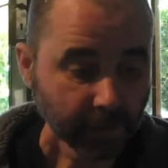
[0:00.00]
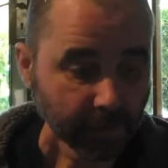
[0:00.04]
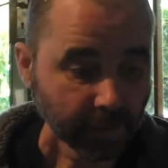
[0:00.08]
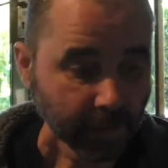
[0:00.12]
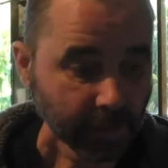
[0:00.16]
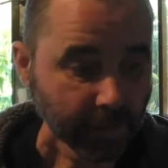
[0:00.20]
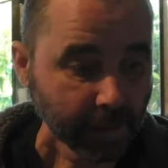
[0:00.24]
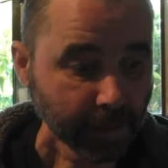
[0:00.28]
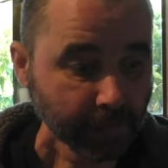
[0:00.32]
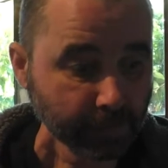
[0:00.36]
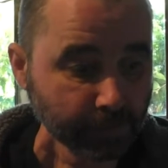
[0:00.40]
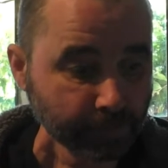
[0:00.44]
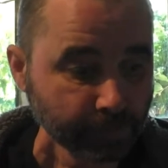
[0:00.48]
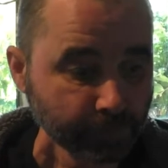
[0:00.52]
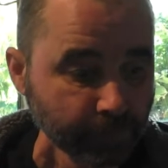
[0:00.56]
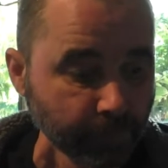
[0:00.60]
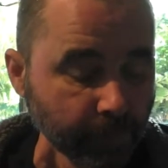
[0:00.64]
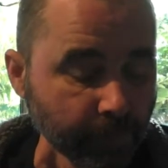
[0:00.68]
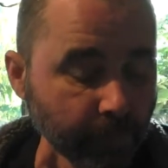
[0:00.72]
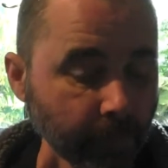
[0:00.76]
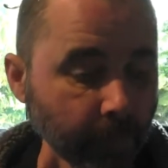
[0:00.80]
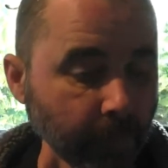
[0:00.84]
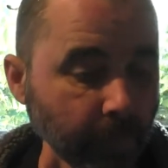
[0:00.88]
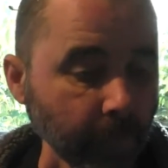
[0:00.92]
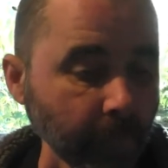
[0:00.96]
and
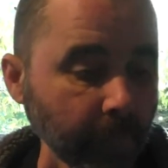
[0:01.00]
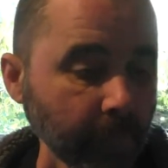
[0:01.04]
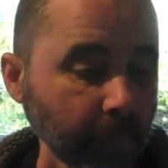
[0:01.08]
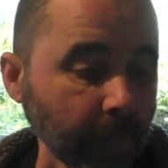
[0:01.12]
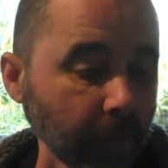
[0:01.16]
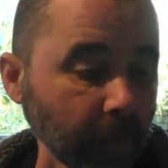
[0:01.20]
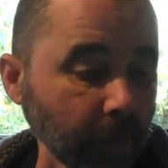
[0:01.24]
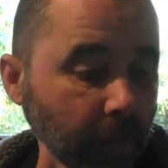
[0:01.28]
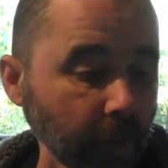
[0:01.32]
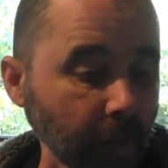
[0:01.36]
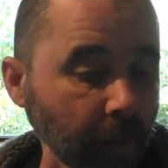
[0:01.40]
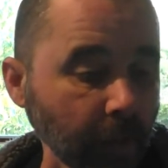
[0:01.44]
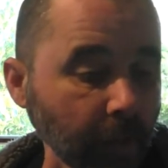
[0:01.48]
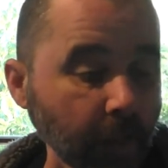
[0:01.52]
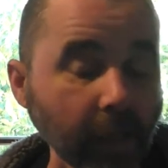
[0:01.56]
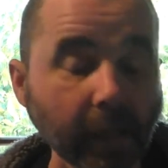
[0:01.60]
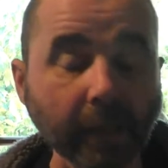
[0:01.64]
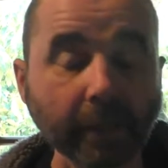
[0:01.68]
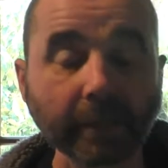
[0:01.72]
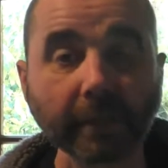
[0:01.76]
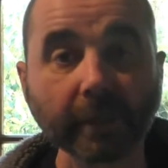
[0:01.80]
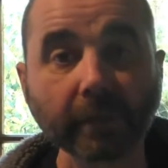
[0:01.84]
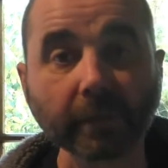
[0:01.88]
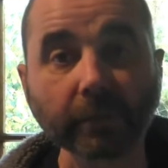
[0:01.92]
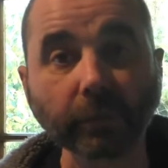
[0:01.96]

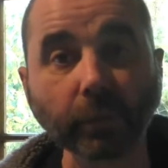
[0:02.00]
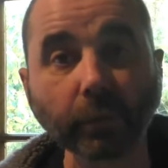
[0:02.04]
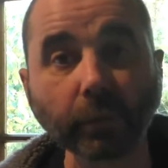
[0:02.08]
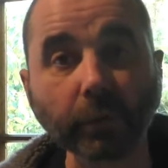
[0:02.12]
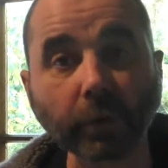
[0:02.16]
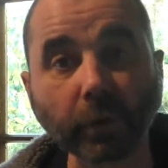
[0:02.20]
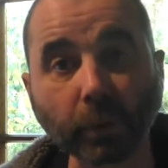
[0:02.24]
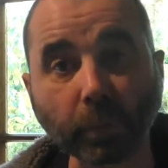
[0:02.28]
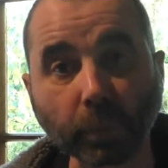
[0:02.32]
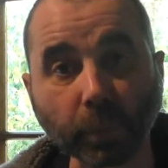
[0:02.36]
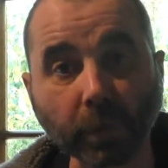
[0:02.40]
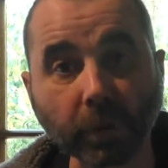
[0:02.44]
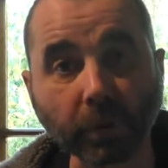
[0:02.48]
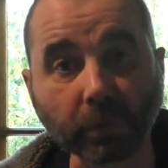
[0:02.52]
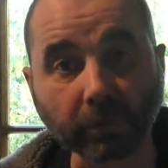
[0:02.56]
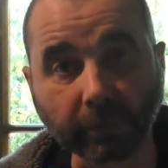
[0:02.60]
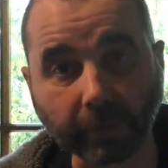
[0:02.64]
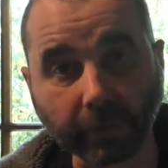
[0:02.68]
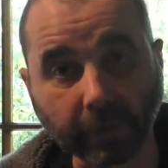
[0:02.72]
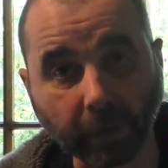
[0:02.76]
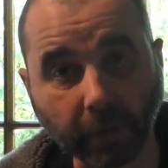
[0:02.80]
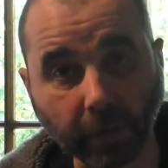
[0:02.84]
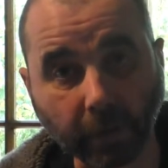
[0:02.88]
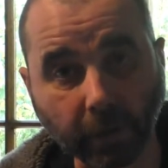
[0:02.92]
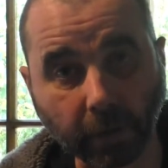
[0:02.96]
therefore no build
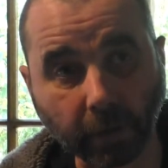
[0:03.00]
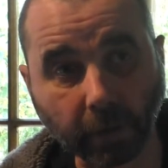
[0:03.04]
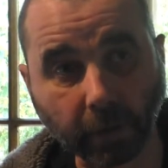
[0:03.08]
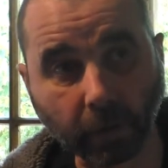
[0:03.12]
video.